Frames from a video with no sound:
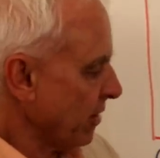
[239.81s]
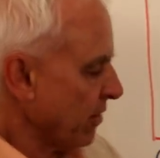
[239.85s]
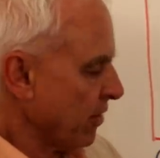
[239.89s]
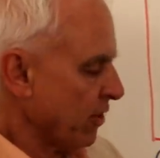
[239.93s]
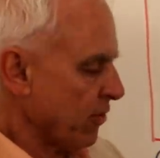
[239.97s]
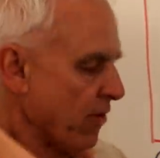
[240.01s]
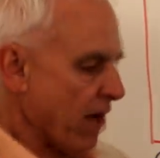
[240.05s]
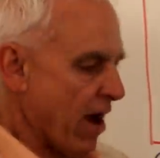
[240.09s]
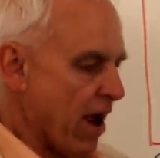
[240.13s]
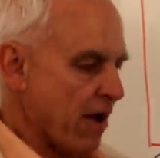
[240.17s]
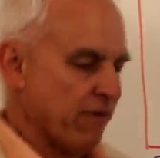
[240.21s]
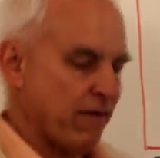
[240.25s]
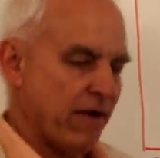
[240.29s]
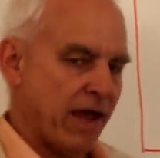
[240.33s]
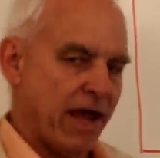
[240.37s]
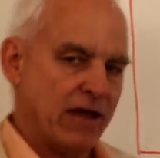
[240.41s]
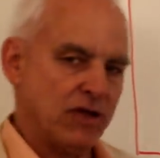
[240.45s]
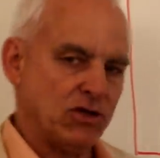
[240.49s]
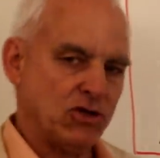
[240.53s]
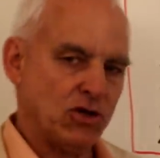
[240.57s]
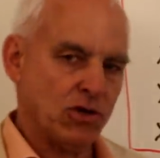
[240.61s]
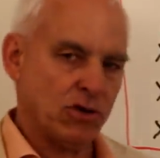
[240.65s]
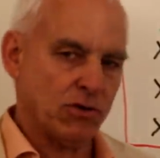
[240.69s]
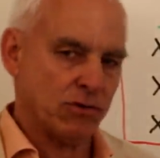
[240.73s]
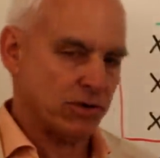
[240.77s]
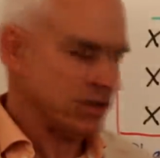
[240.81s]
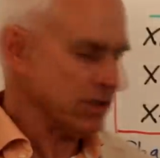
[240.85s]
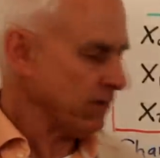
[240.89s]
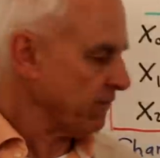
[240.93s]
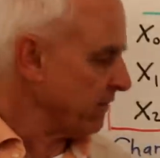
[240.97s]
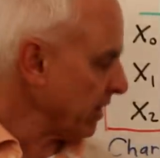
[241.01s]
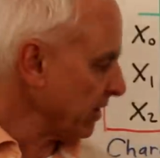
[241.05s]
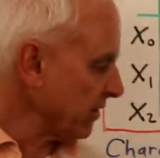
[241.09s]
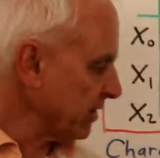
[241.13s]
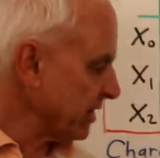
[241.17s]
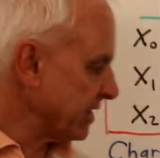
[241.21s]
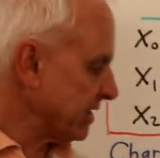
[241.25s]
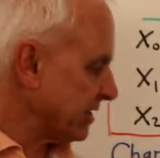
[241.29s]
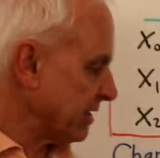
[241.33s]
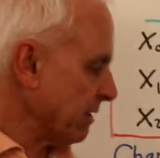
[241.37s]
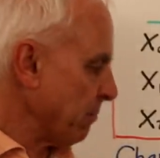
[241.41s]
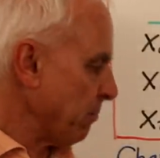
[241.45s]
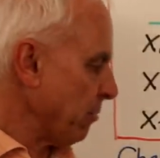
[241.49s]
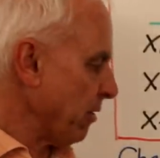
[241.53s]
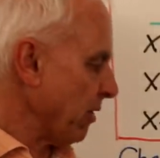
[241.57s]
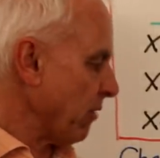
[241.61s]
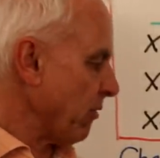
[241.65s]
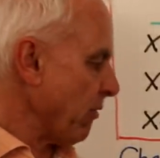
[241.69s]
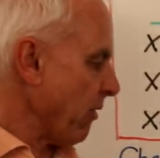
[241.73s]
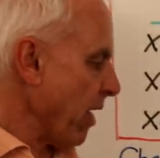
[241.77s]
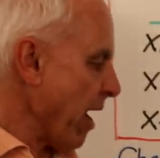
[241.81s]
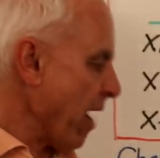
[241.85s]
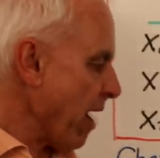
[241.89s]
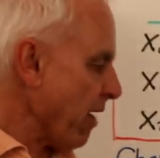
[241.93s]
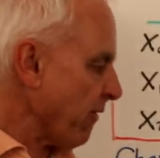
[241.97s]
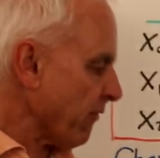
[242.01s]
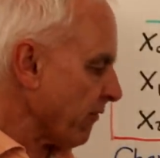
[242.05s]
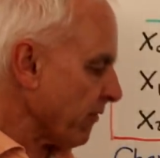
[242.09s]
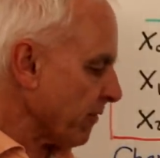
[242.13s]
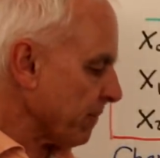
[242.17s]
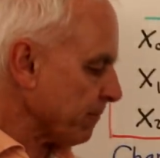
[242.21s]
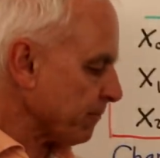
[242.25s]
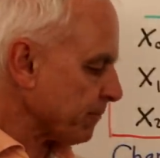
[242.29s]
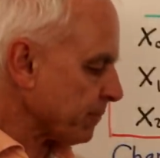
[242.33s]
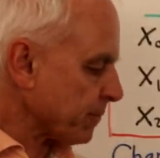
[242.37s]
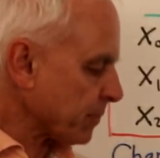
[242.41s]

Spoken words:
the graph A2. It's a very simple graph,